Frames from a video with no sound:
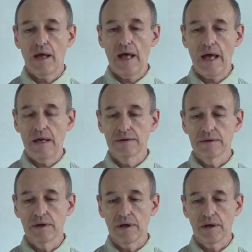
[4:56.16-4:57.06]

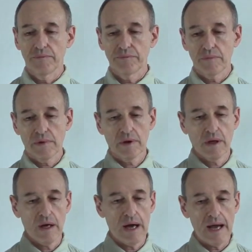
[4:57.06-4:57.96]
and uh,
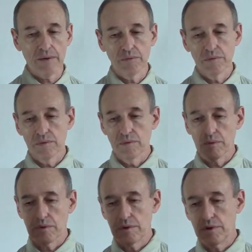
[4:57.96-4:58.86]
I
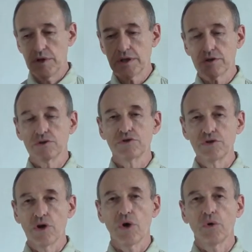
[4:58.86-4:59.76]
needed to
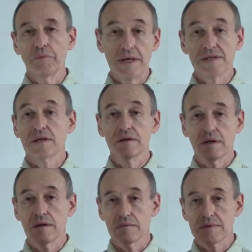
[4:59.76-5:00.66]
know
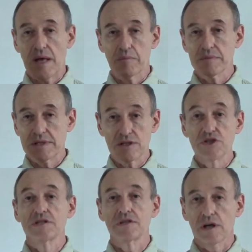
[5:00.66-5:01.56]
basically some
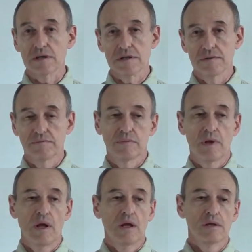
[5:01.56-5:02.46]
statistics.
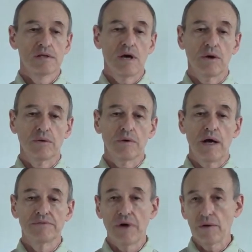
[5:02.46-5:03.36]
So
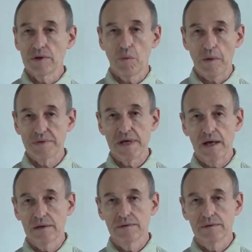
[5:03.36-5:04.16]
I found the website,